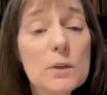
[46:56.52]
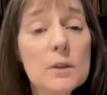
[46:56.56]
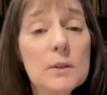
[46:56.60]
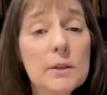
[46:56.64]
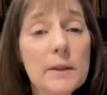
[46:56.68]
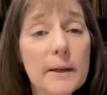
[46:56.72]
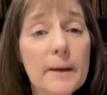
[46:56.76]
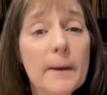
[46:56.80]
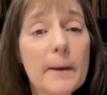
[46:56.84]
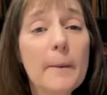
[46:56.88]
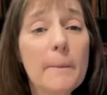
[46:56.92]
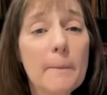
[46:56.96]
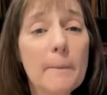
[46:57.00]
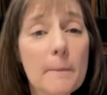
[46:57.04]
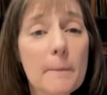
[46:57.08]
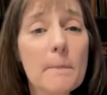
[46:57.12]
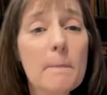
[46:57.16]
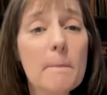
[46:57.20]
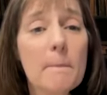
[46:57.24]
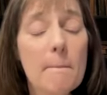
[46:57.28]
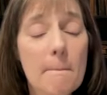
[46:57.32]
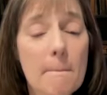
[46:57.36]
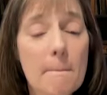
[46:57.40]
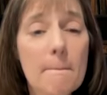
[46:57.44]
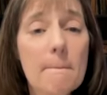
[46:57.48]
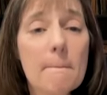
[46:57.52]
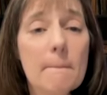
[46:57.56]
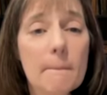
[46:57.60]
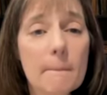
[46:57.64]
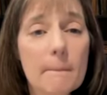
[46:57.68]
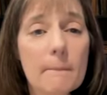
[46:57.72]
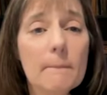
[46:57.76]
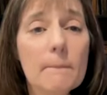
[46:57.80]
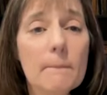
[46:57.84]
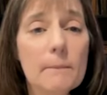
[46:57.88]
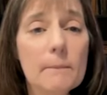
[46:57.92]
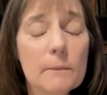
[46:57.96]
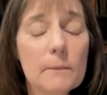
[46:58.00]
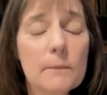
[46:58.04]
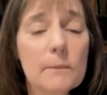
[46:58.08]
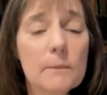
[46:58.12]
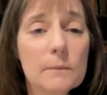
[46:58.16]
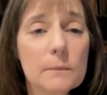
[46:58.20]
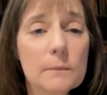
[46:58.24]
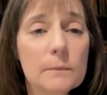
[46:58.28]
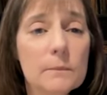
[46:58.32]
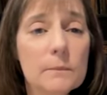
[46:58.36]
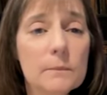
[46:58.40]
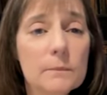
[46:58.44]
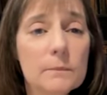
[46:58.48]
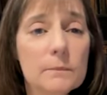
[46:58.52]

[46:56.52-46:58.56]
get away from all that, the